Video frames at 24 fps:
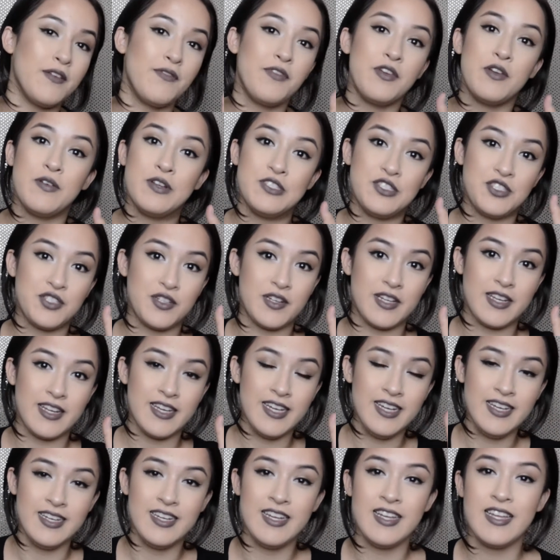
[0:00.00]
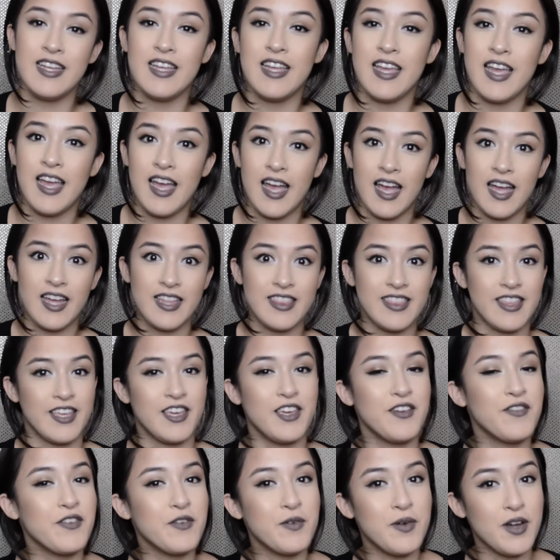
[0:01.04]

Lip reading: if you enjoyed it. And thank you for